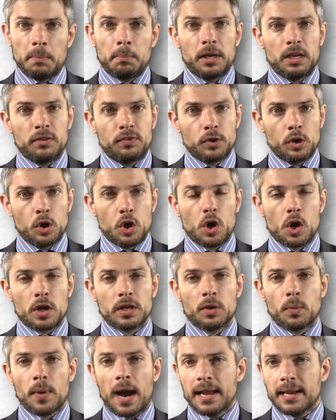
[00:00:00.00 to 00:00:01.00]
But if you look on
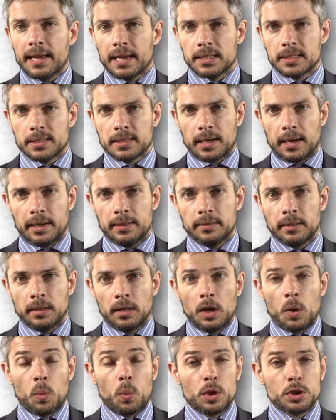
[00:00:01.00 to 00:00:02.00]
the right-hand side,
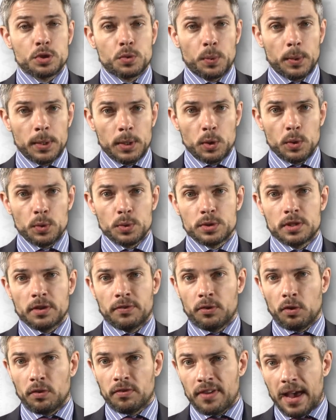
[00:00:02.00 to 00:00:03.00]
once we use the
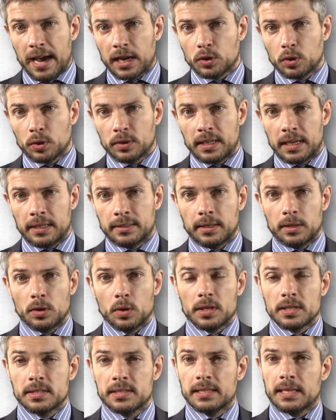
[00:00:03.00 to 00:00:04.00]
full vector data, you
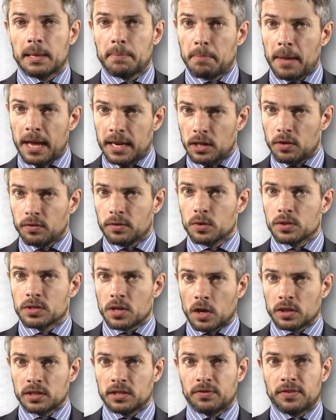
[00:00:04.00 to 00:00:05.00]
can see that many of those
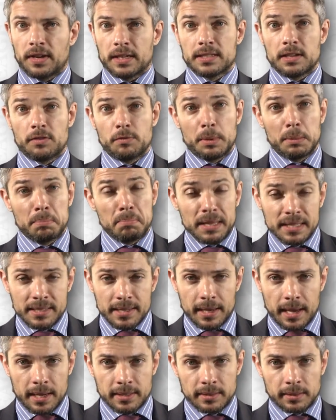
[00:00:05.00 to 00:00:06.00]
artifacts have been
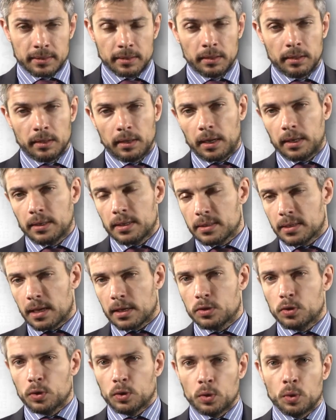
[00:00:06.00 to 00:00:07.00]
mitigated. And this
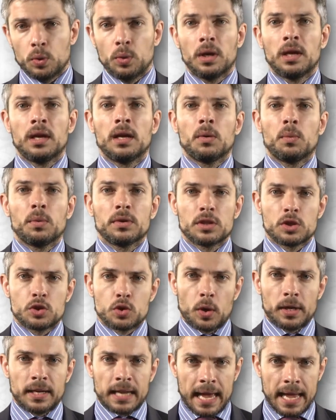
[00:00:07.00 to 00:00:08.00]
has to do with the
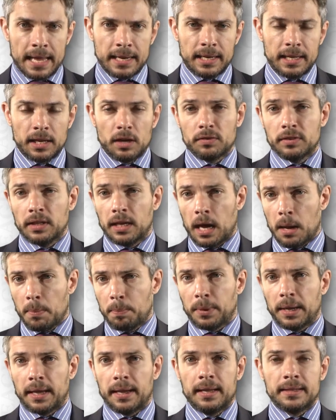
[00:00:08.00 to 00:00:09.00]
joint handling of the
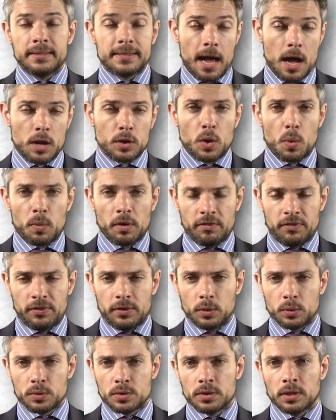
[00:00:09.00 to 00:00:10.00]
up and down going
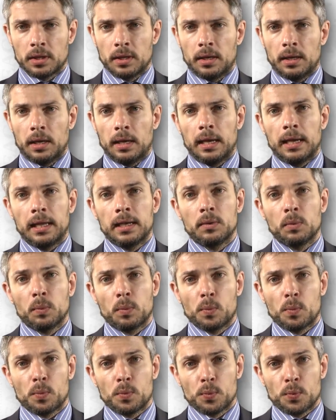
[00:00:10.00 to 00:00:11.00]
fields in
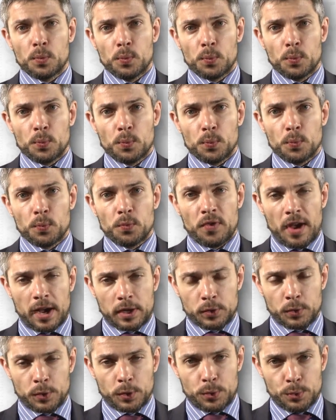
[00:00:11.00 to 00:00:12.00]

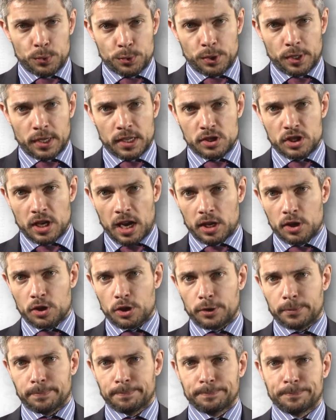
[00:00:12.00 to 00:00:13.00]
vector acoustic
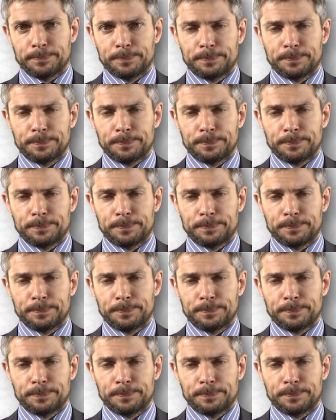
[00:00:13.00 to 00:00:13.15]
injection